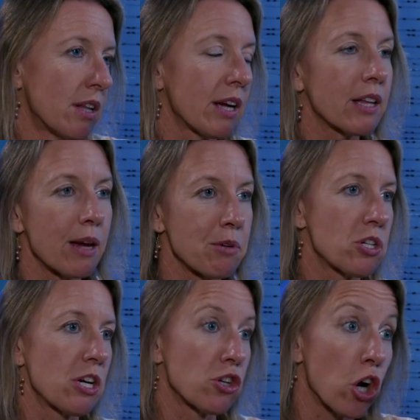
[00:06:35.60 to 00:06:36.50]
Like climate
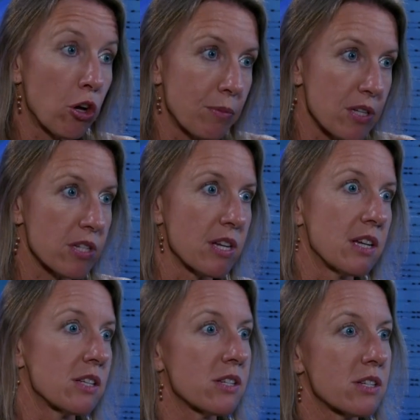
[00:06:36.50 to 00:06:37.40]
change or
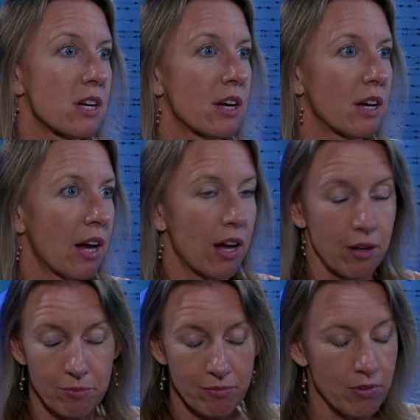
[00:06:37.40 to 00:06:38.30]
homelessness,
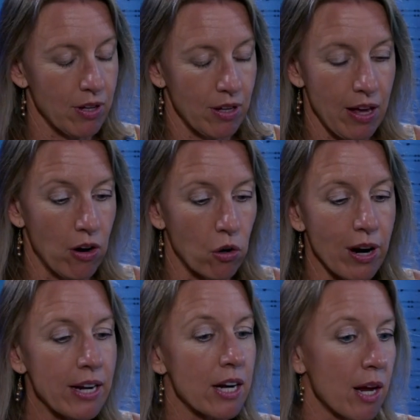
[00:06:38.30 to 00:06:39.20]
or
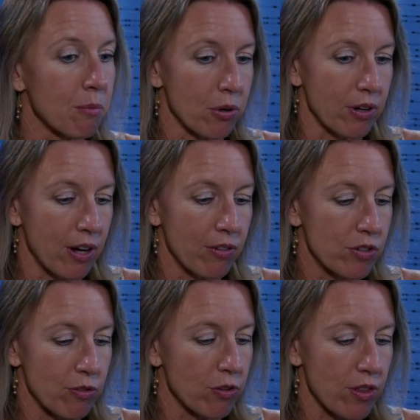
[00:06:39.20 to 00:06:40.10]
any number of
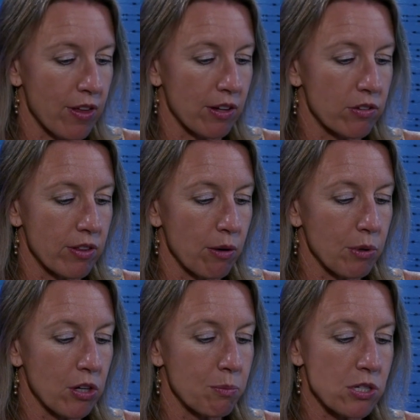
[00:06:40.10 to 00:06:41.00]
different things that we
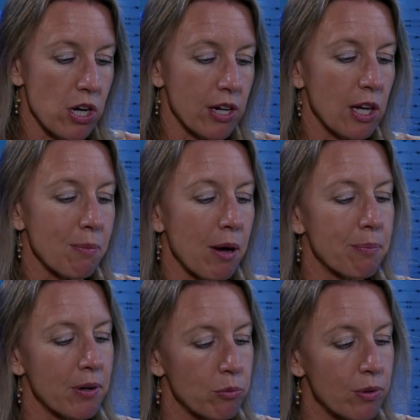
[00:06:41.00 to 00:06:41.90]
could be talking about.
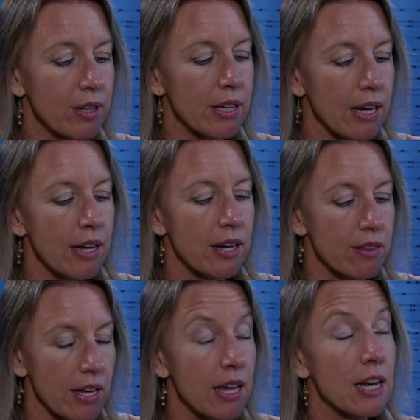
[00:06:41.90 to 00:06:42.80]
But really,
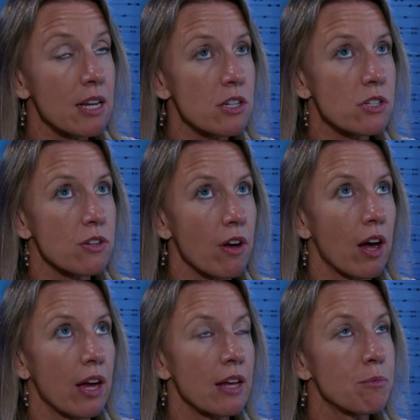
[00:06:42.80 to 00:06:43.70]
it is
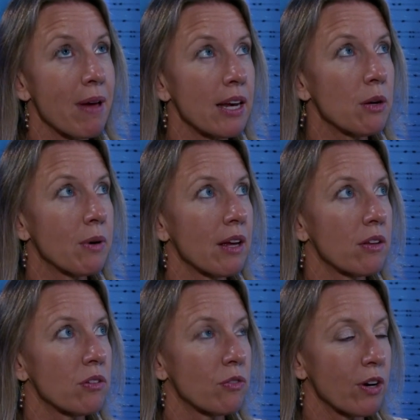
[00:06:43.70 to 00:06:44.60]
in many
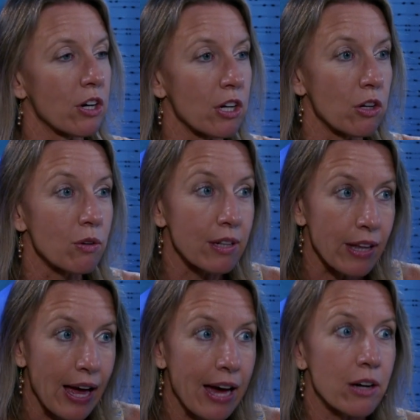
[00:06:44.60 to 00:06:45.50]
ways very
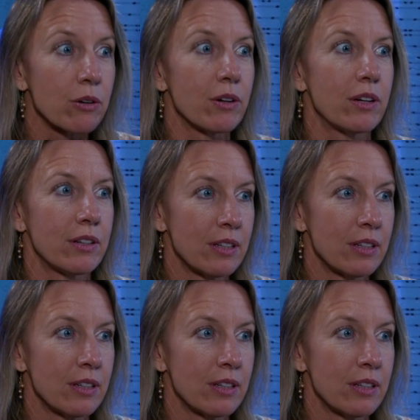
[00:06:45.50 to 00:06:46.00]
unilateral.